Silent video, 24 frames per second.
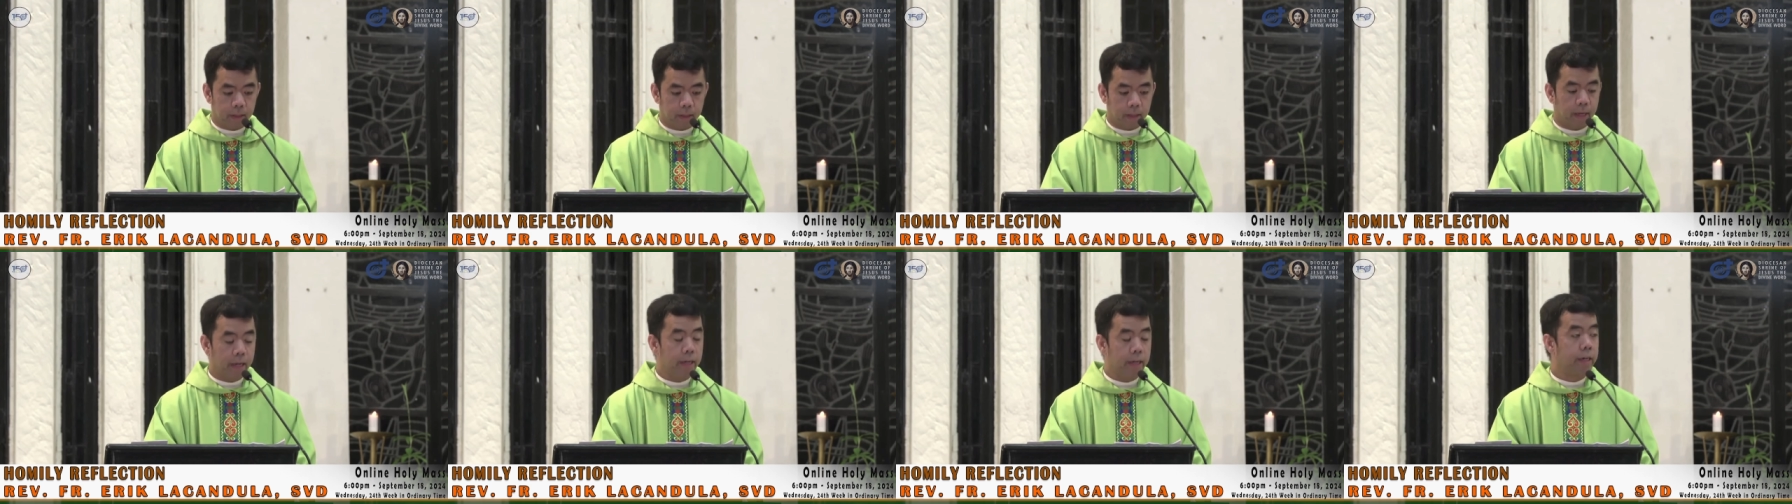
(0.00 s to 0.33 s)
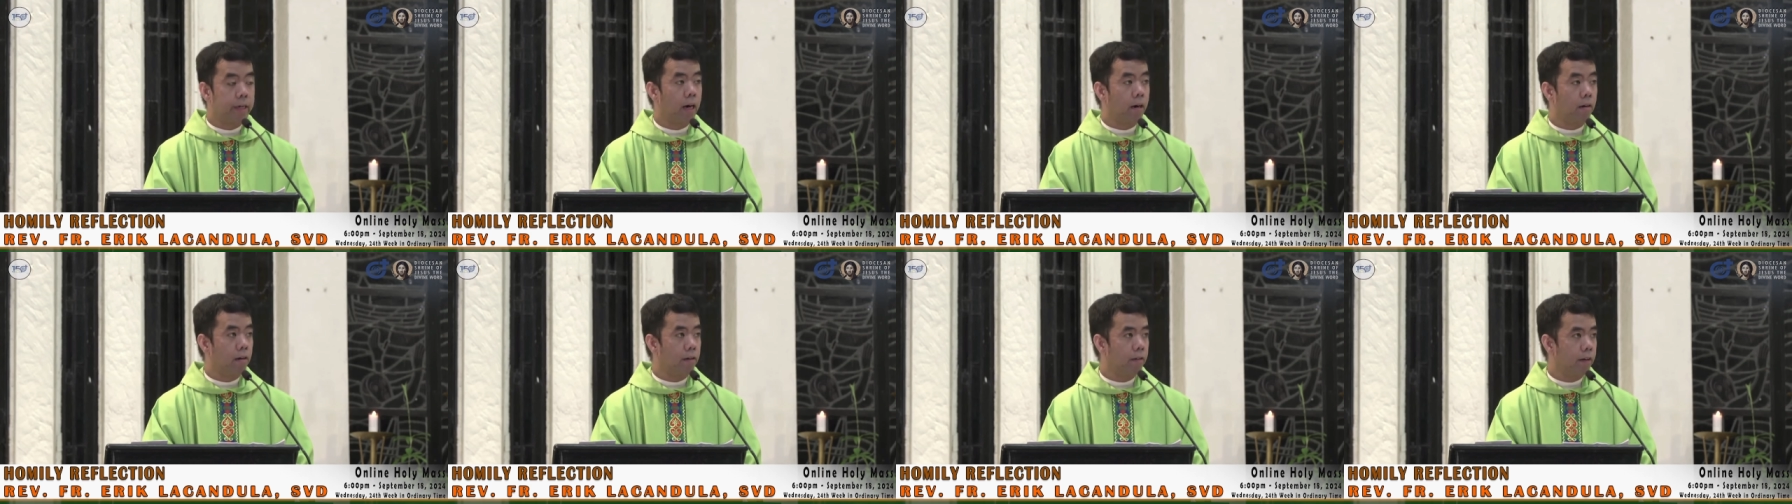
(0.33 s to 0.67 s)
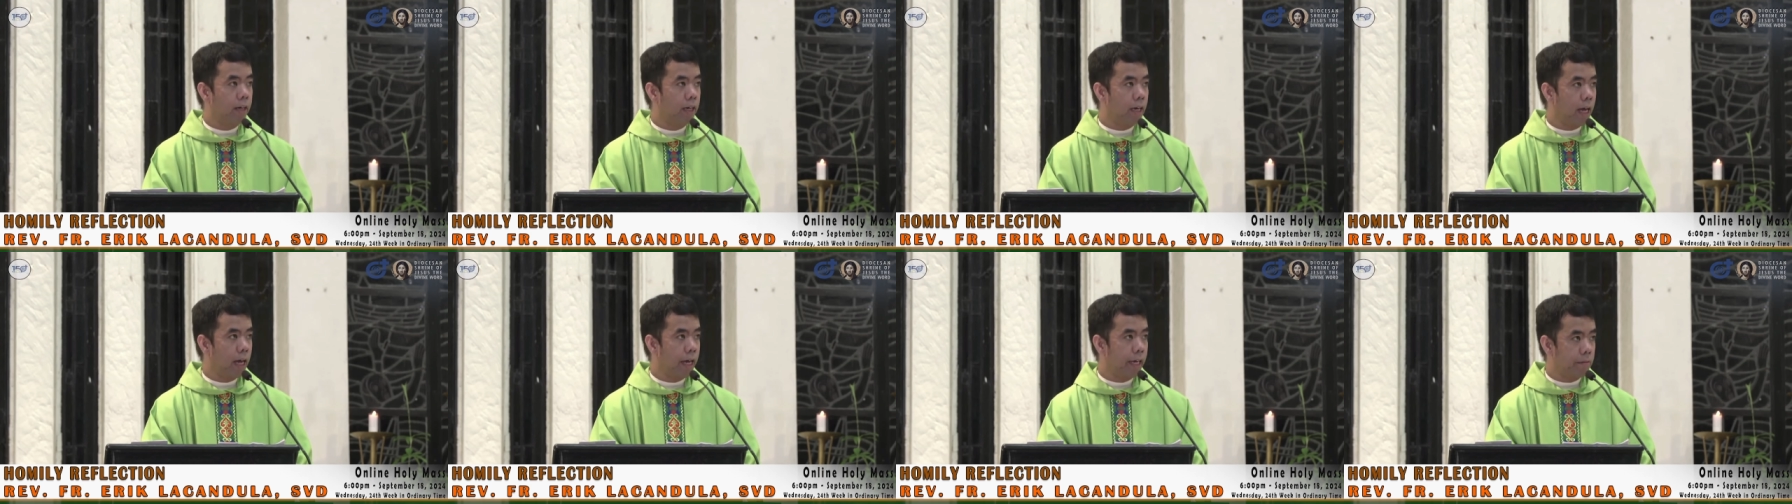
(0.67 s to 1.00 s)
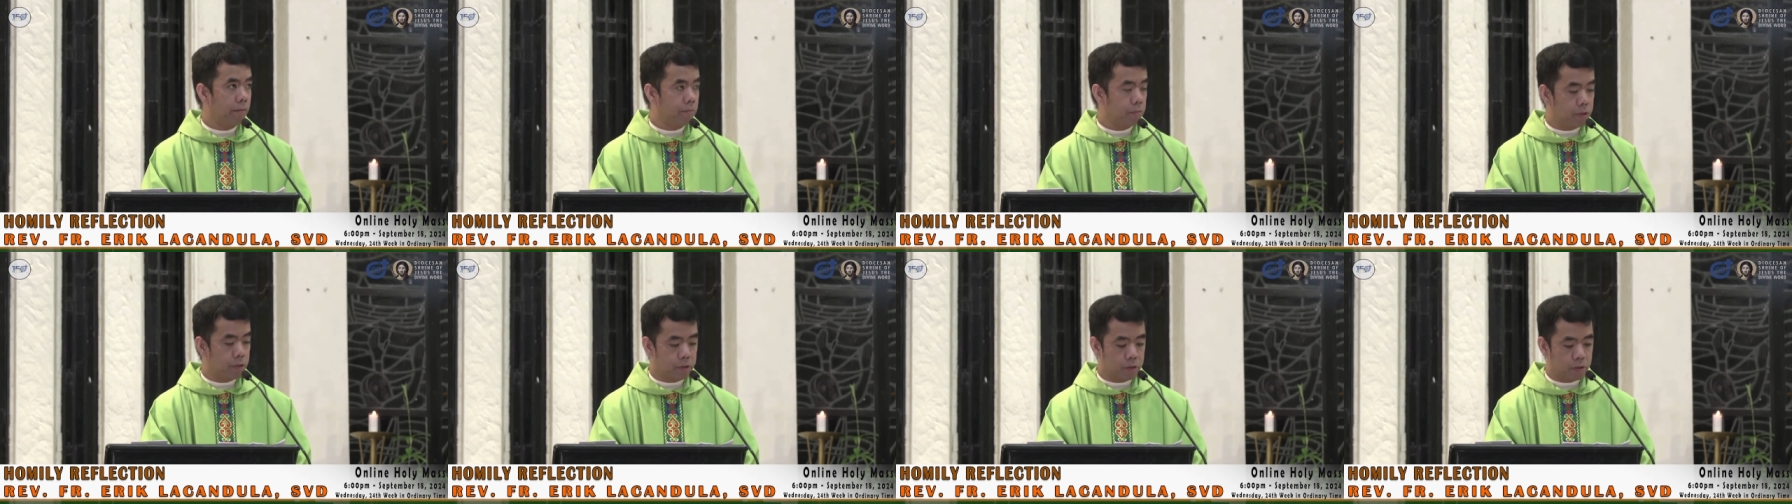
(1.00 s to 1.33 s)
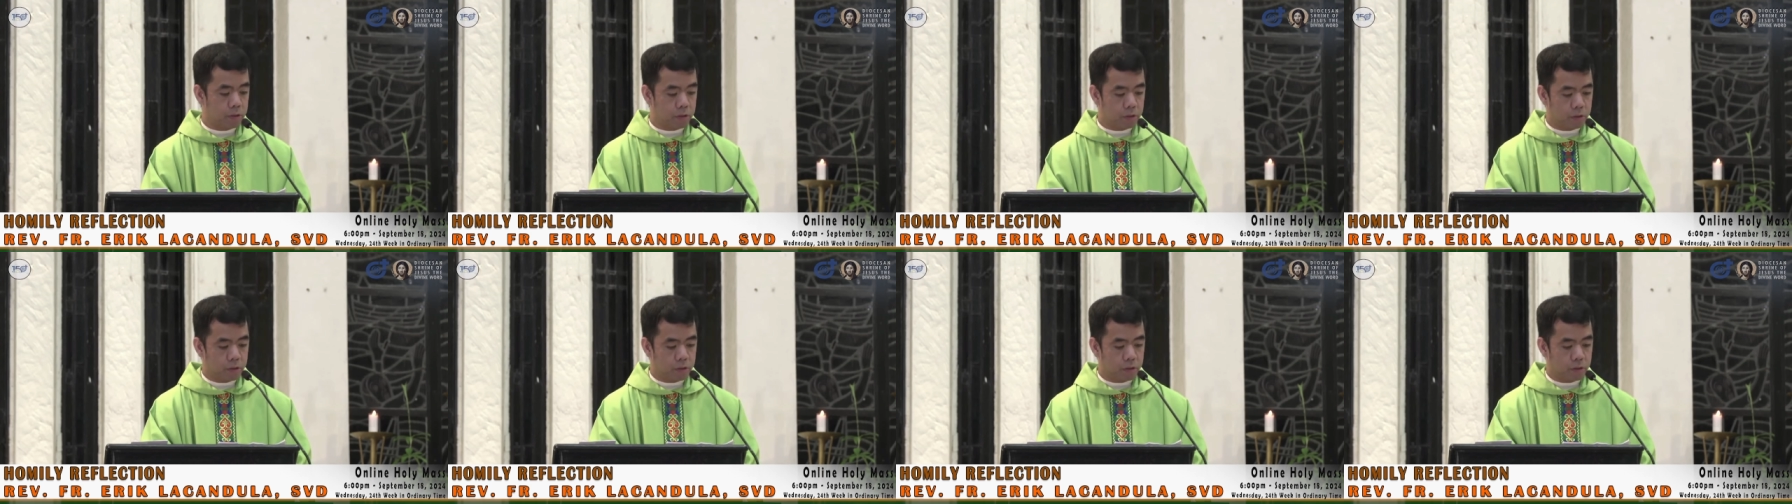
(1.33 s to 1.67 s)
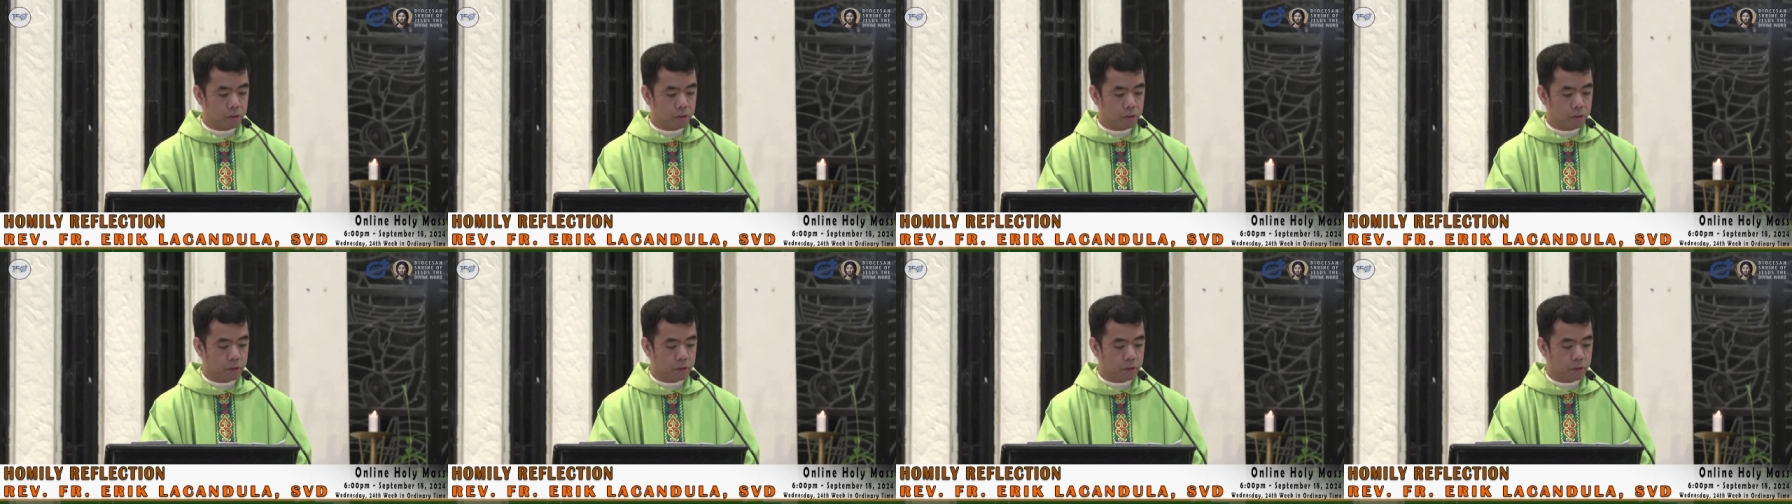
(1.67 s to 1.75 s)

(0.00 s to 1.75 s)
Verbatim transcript: in our lives.